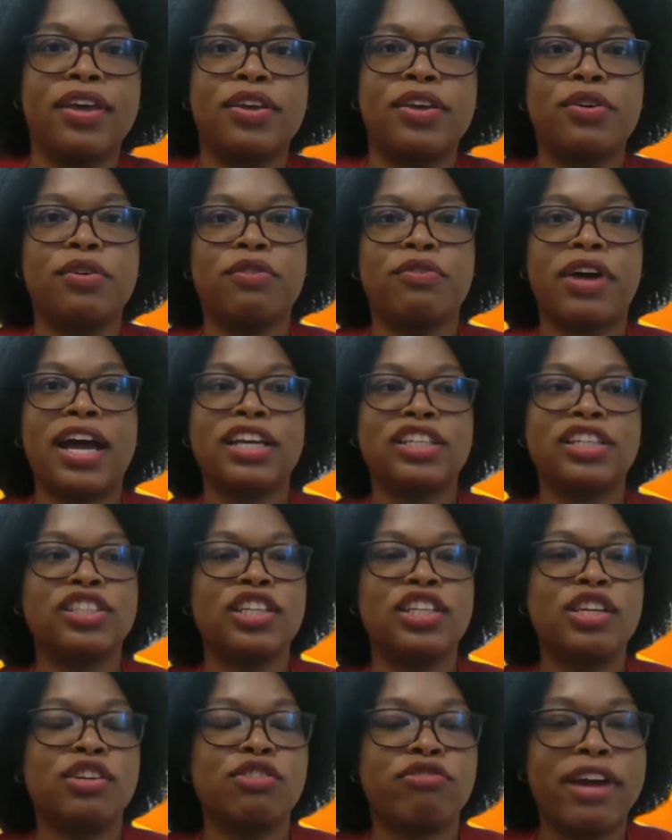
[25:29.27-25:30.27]
You've
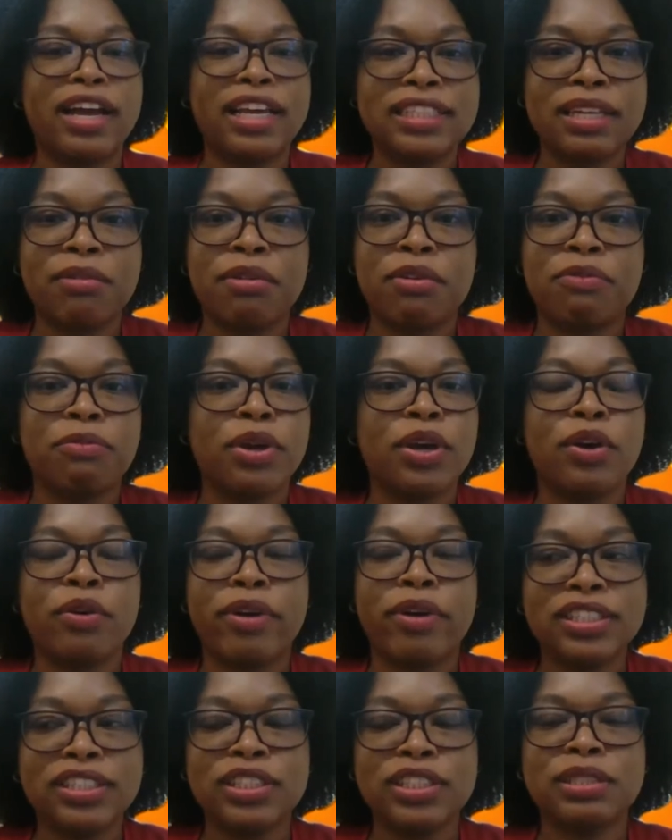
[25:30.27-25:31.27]
actually read some of my
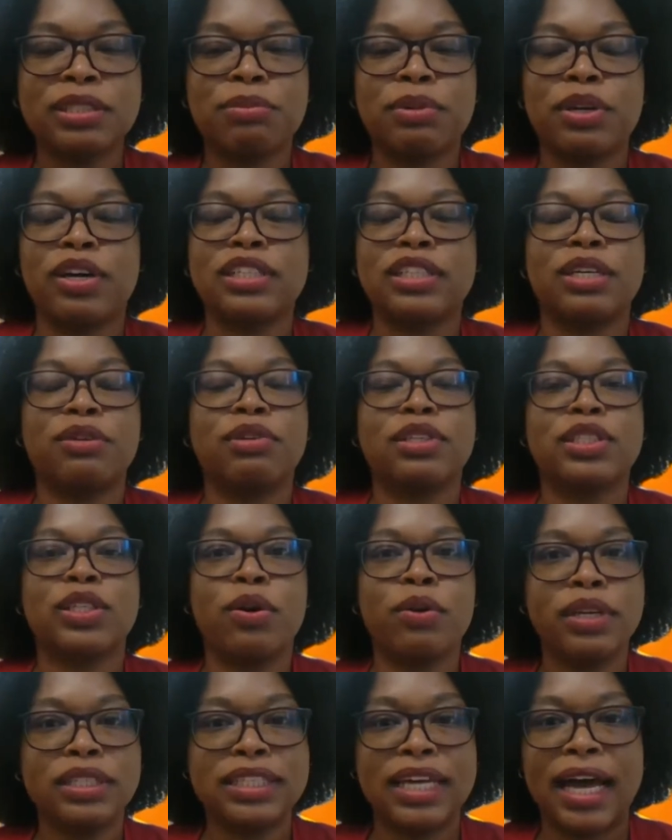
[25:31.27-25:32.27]
questions because I was
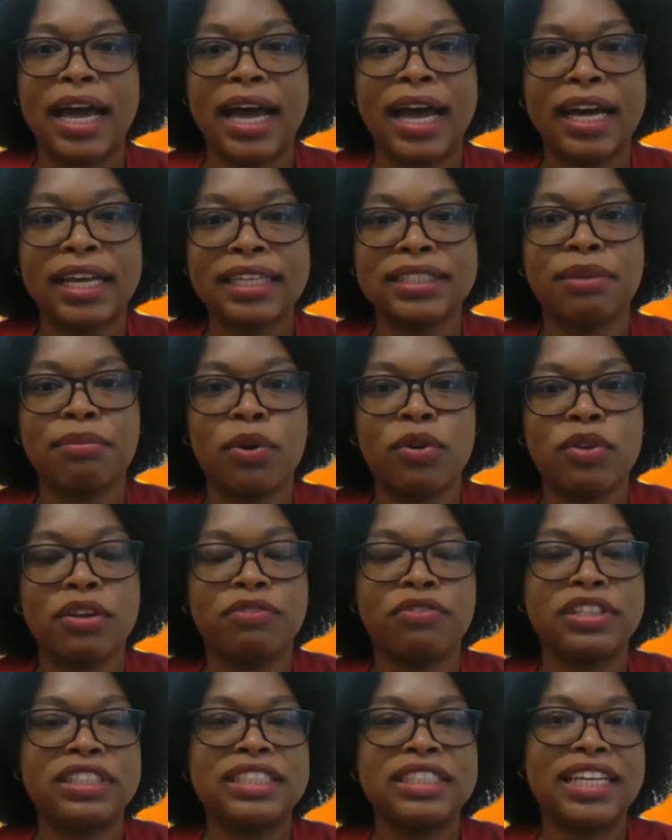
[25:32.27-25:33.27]
going to ask about
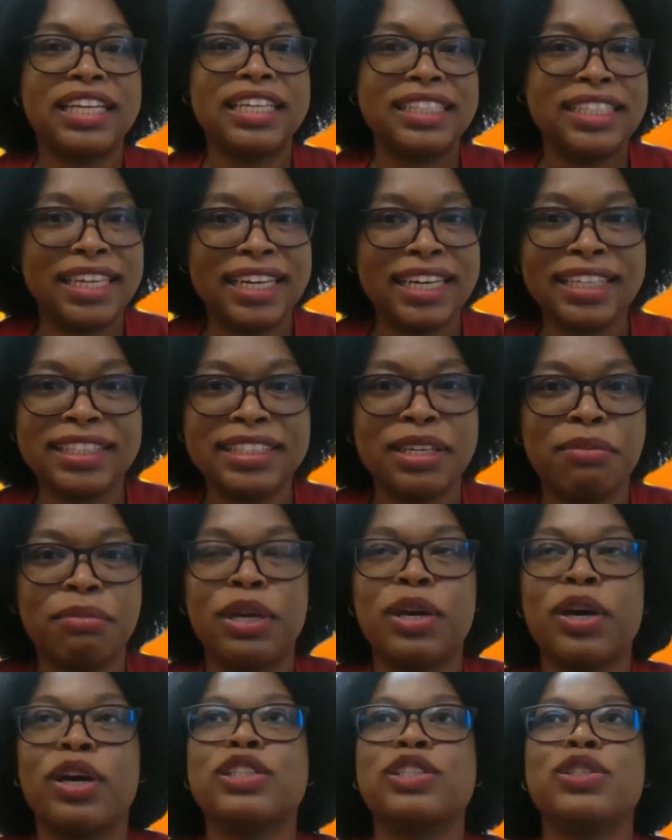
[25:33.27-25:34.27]
the facilitator,
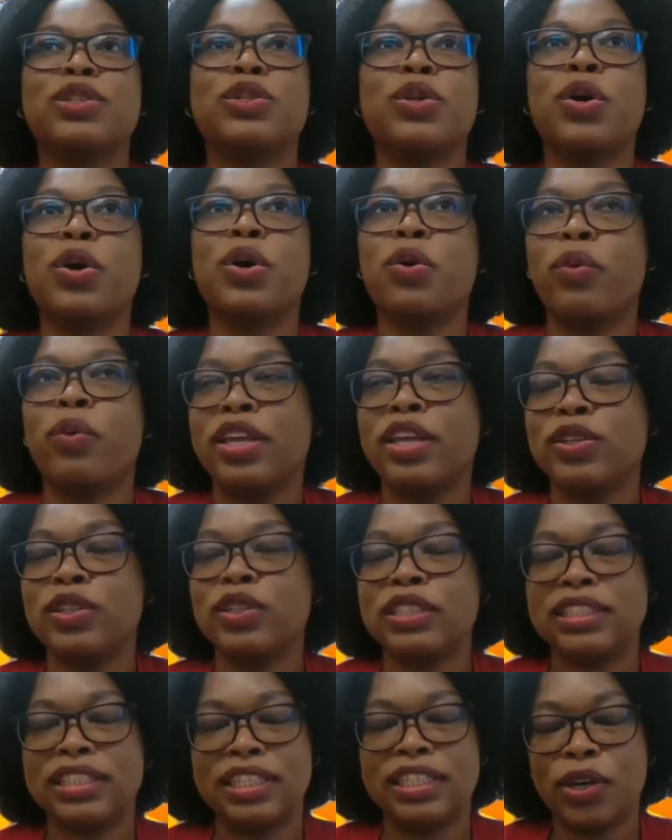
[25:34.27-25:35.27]
because you know, when
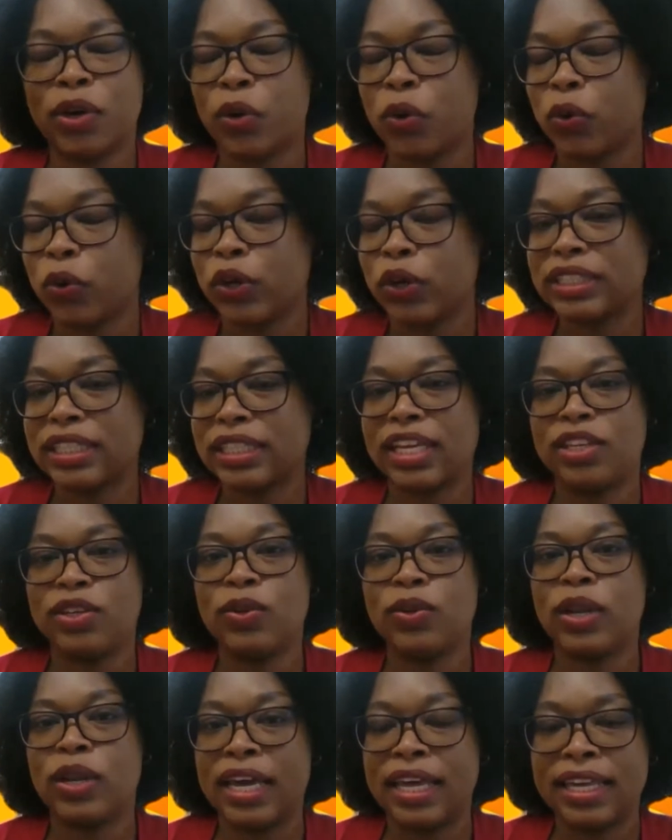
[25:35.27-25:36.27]
you see a course
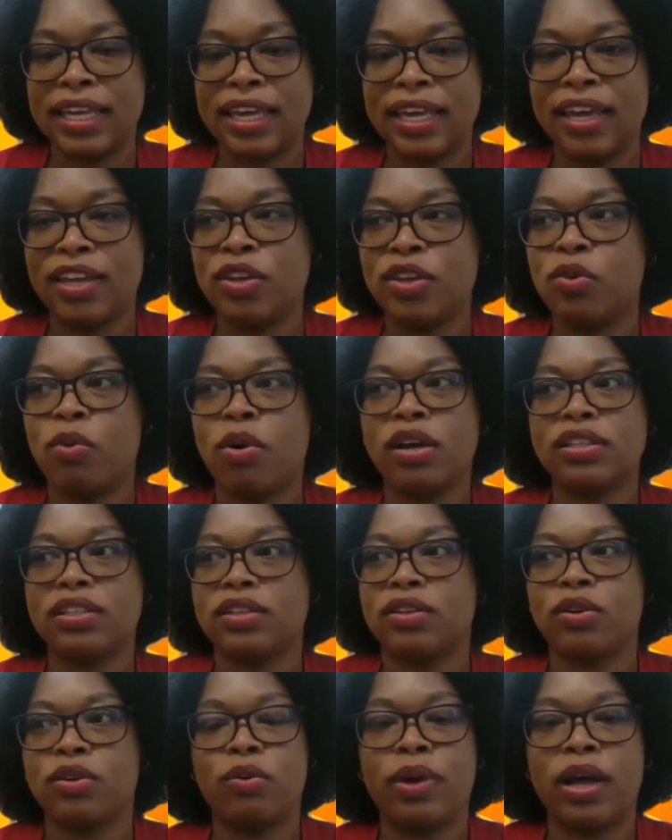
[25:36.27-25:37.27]
and you like it, you want
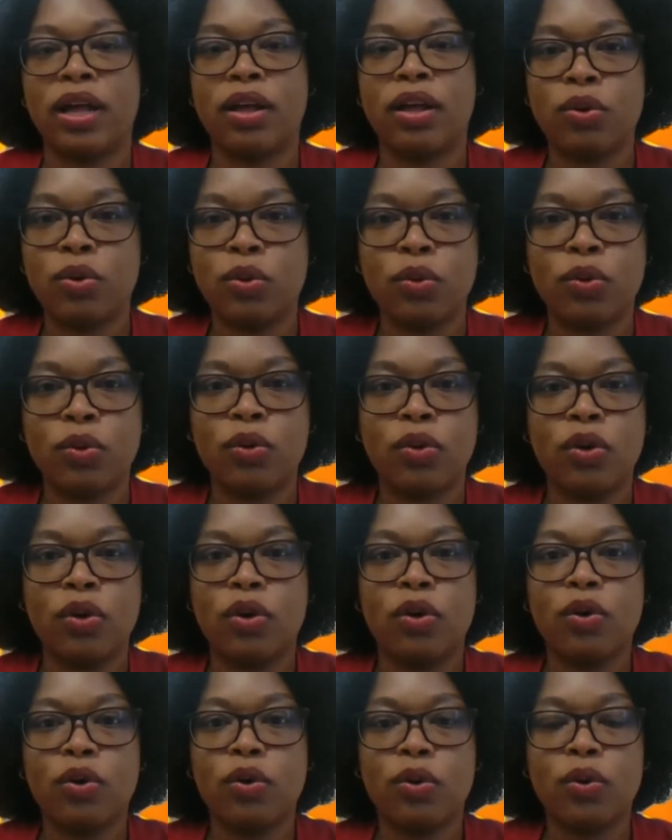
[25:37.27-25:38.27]
to know, well, who
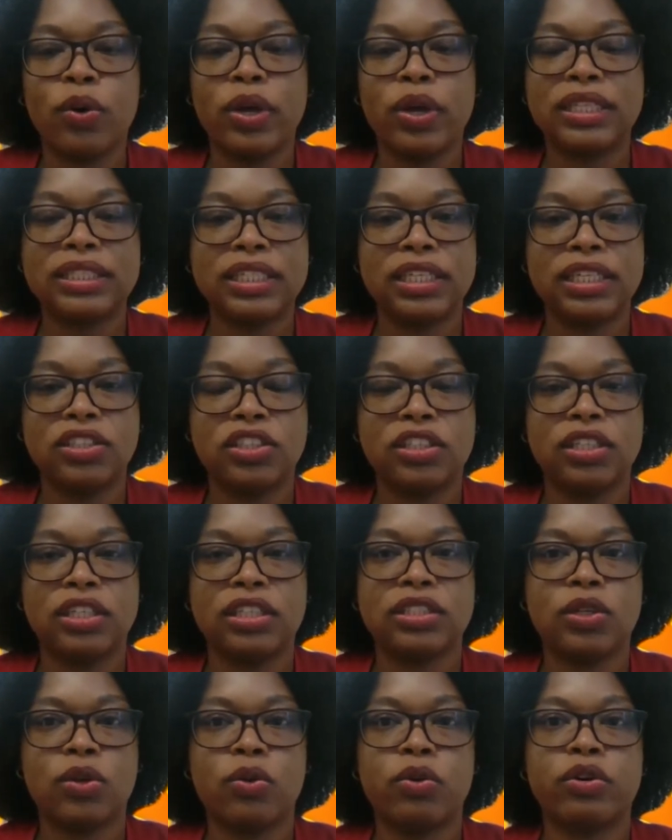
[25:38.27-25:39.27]
is teaching
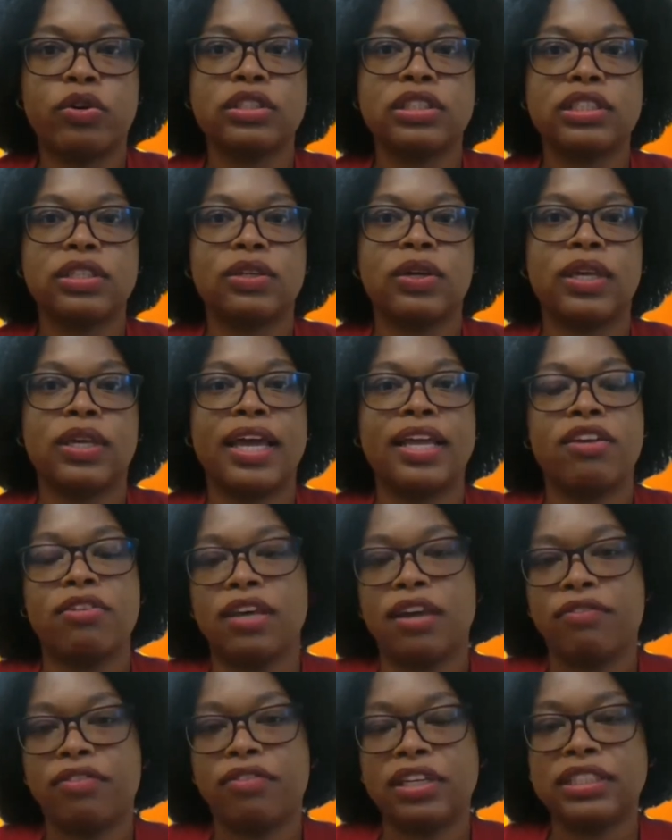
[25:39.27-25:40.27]
this course? So can you
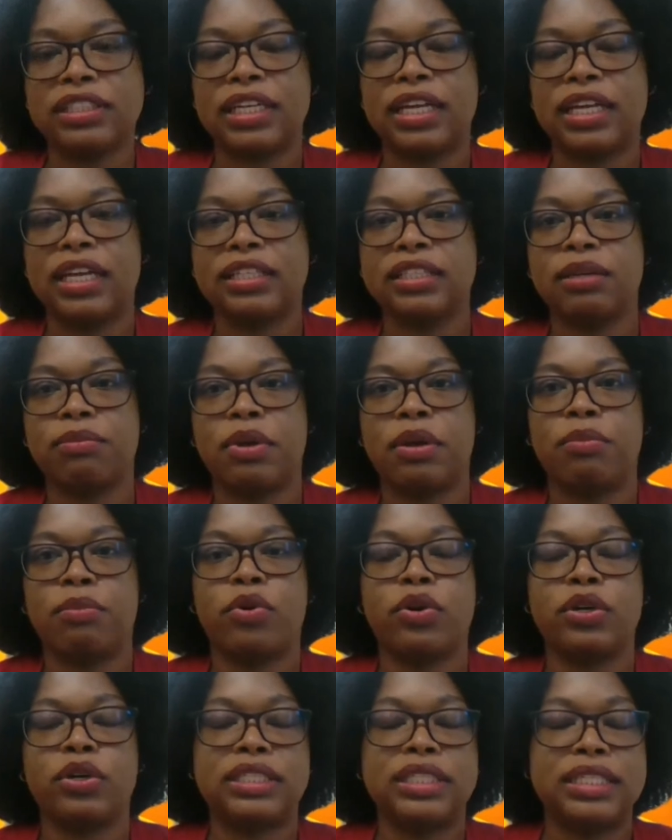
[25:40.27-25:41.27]
give us a little bit
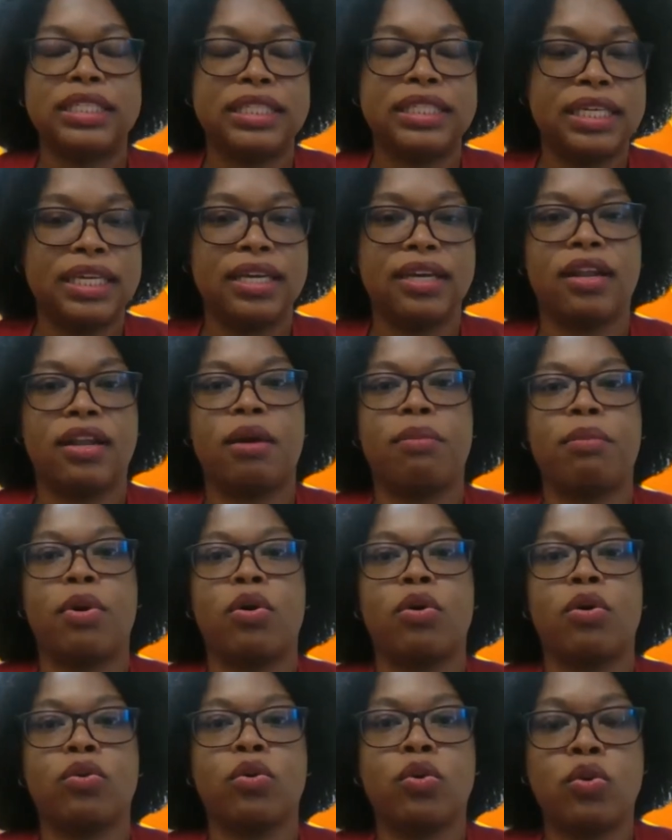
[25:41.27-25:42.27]
more detail
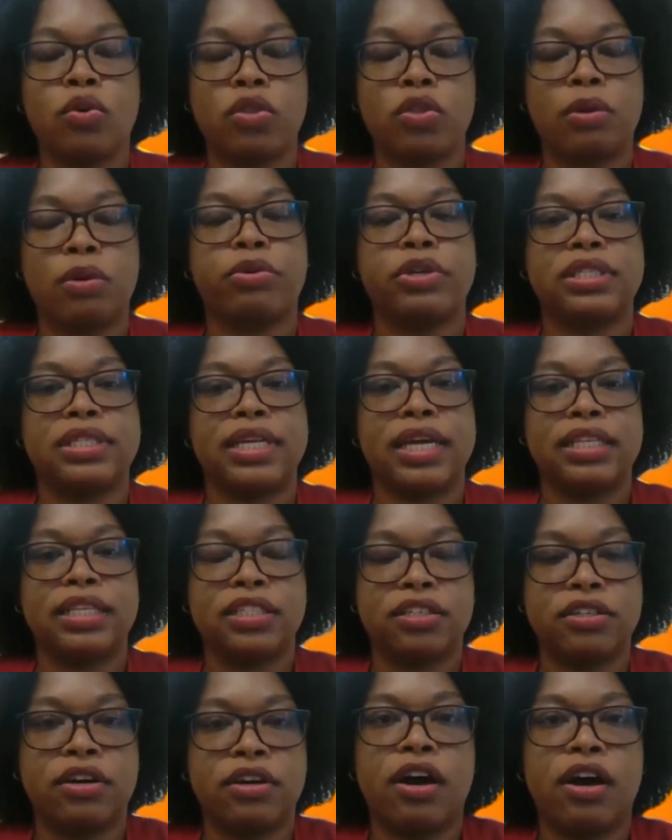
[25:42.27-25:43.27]
about who the
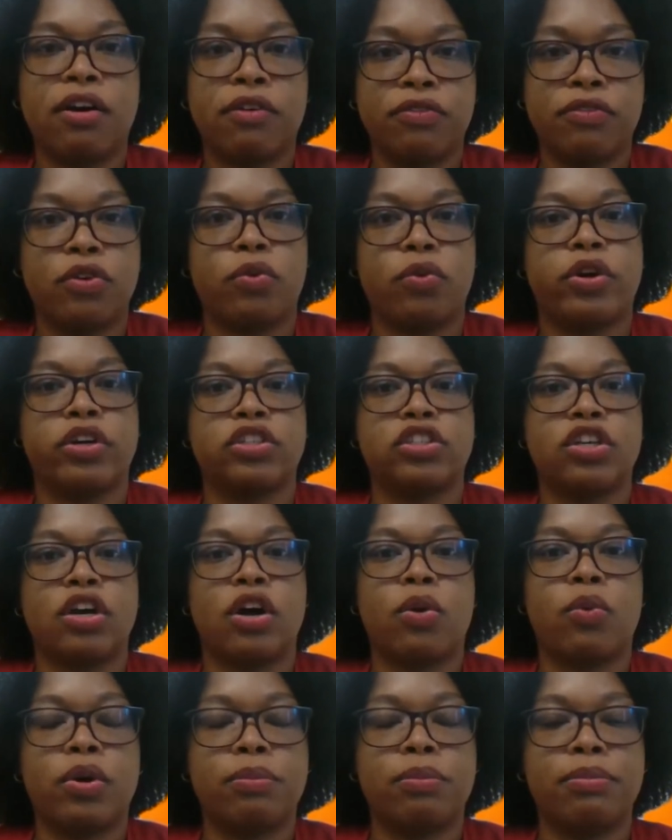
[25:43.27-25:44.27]
presenter of the
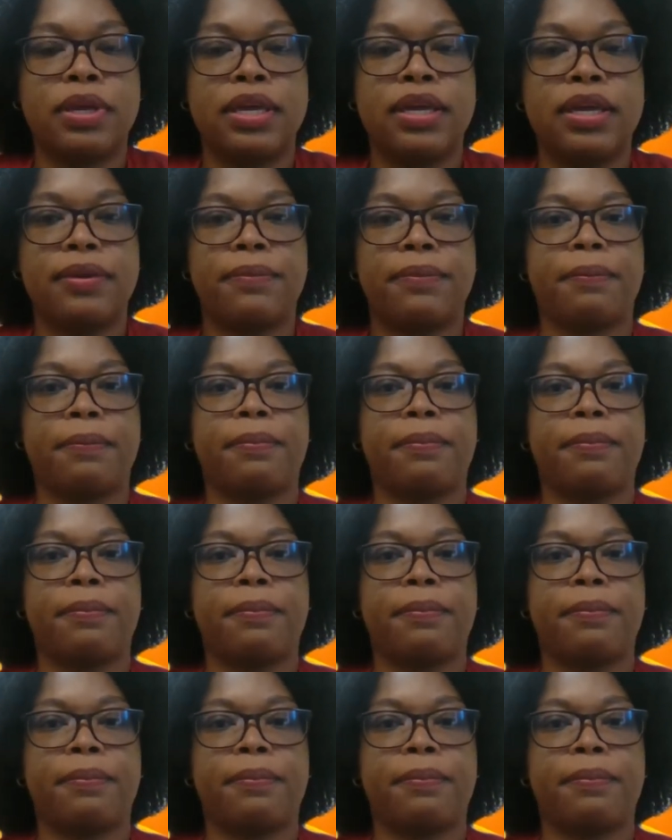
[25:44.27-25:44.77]
workshop will be?